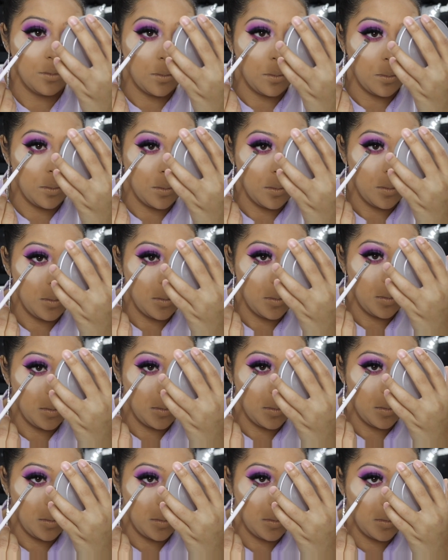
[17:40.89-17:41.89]
I'm picking up the
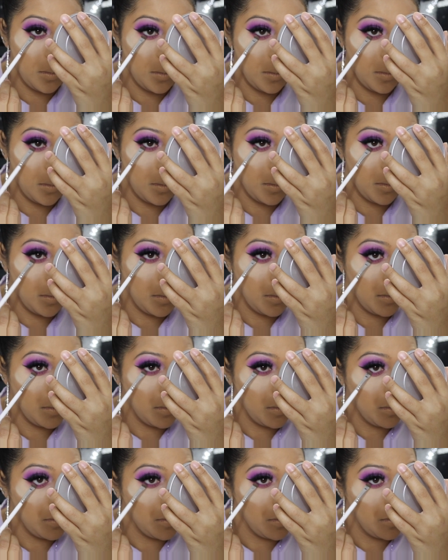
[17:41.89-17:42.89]
shade Escape, which is
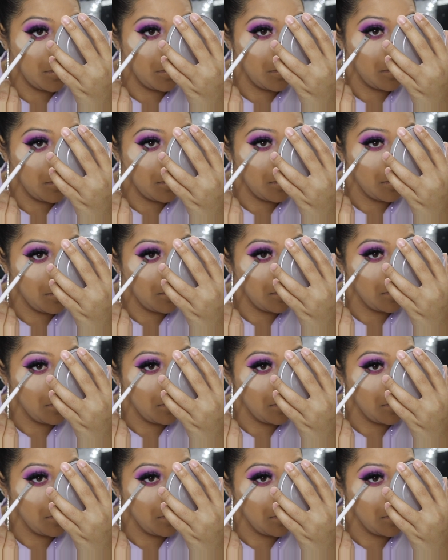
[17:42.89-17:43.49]
that dark purple.